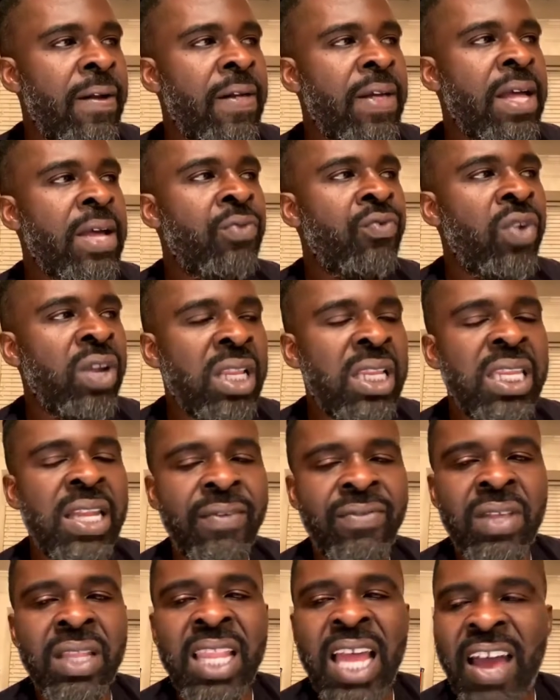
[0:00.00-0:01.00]
really live
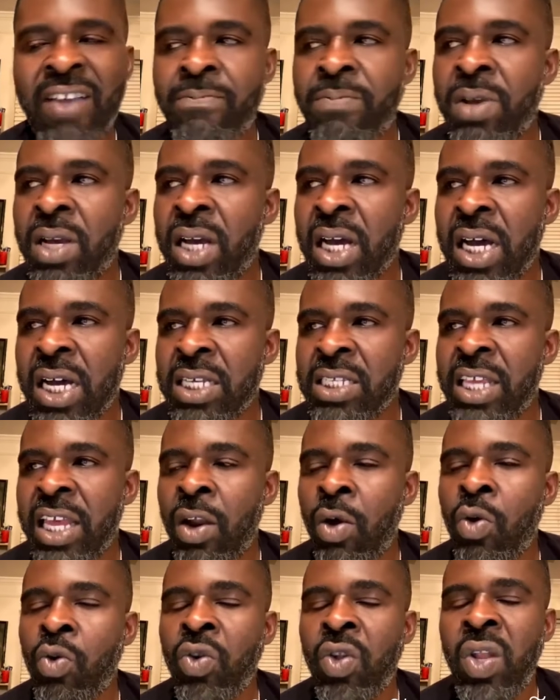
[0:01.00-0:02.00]
the life because they
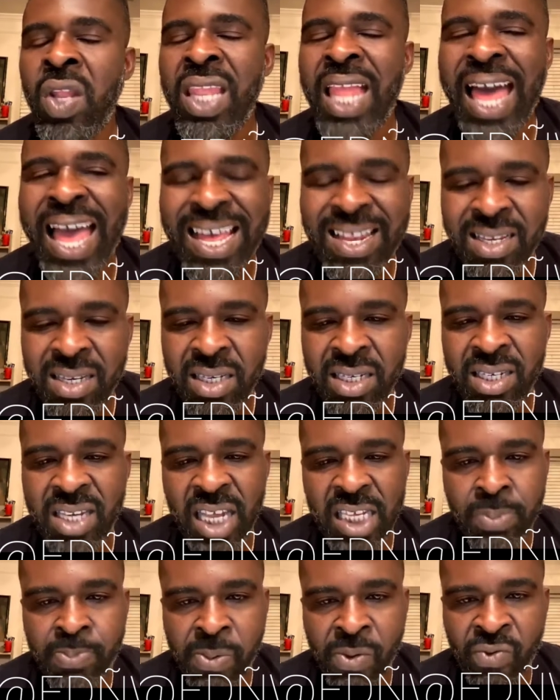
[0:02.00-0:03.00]
don't let
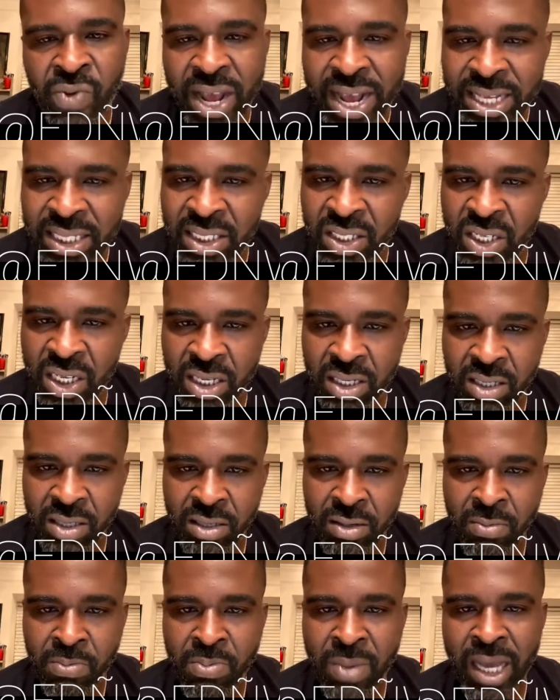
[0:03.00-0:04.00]
desperation
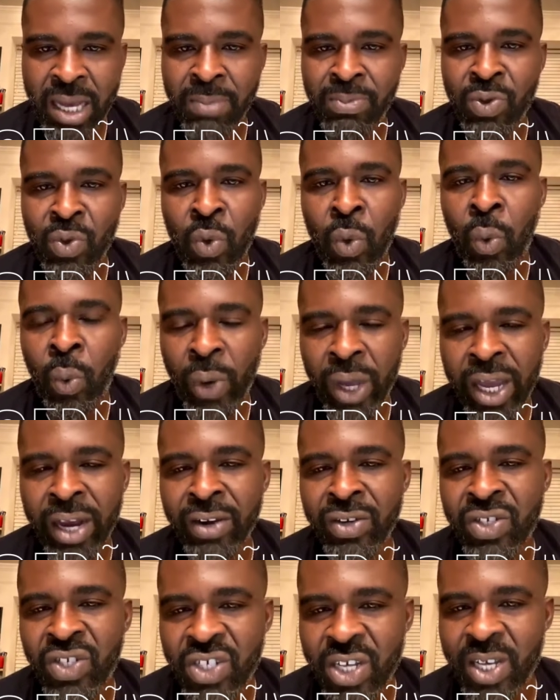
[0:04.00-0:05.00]
make them do
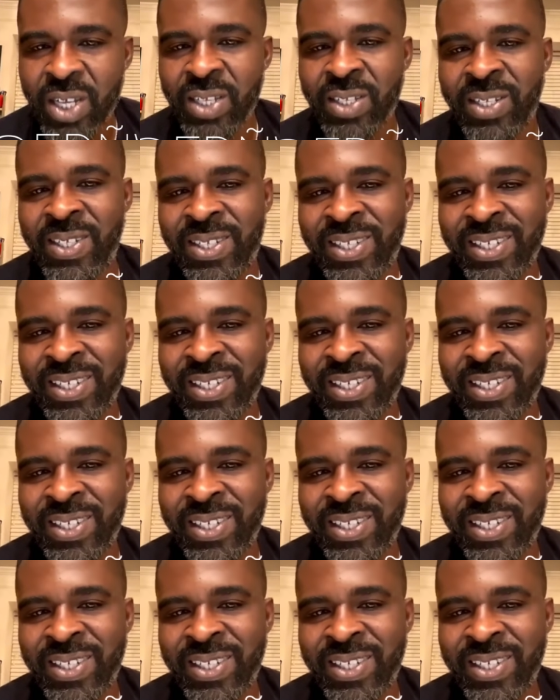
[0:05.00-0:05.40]
weird shit.